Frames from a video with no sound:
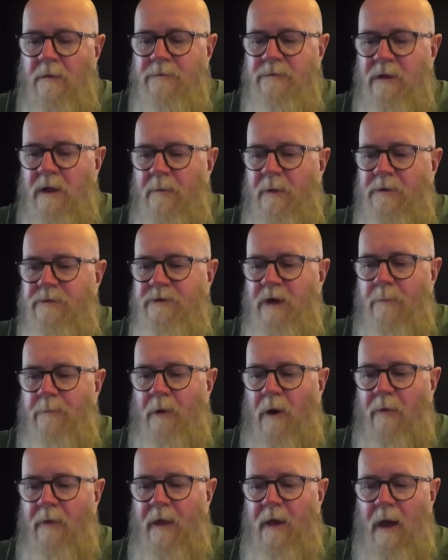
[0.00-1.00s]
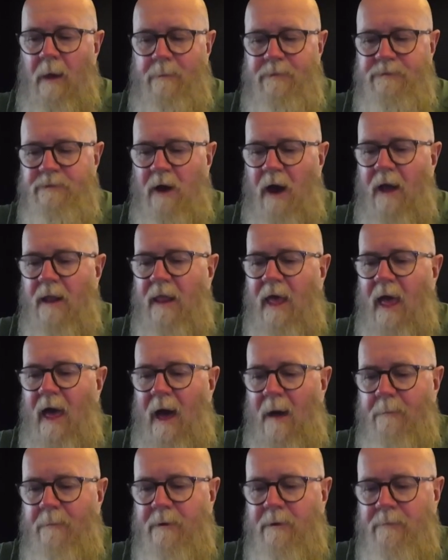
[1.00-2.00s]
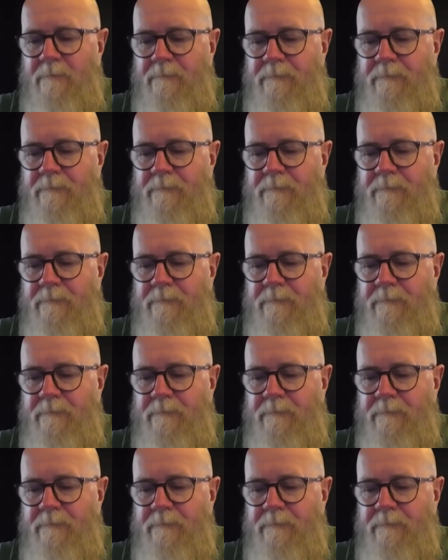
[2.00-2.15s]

So let me jump on the Upside app.